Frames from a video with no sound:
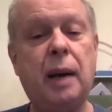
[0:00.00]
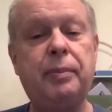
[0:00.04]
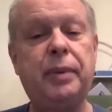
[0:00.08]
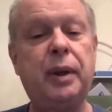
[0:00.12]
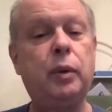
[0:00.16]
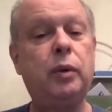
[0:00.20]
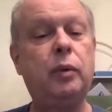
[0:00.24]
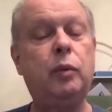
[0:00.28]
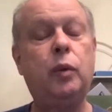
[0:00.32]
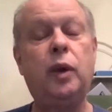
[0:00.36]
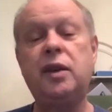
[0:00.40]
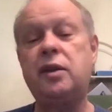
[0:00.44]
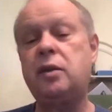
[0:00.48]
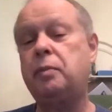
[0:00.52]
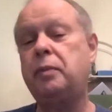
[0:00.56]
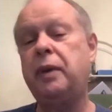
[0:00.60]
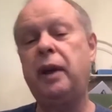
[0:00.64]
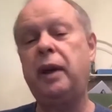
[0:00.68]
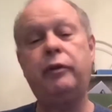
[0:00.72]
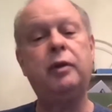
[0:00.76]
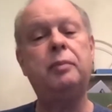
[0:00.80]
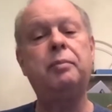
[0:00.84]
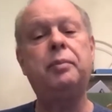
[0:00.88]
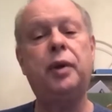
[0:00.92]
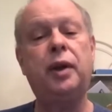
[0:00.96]
They once
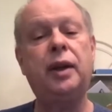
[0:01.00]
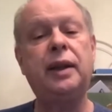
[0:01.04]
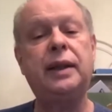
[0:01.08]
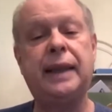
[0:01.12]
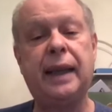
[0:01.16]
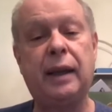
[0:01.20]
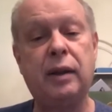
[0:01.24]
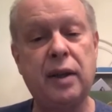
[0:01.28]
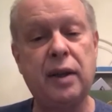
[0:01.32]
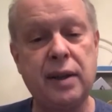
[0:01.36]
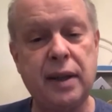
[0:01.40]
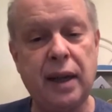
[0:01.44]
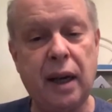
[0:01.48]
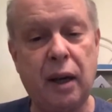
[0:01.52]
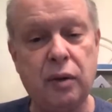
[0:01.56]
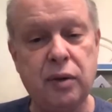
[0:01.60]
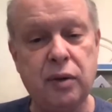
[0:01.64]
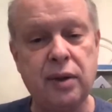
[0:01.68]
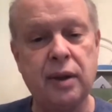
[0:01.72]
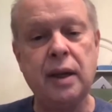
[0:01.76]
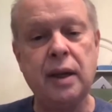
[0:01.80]
even burnt down his house.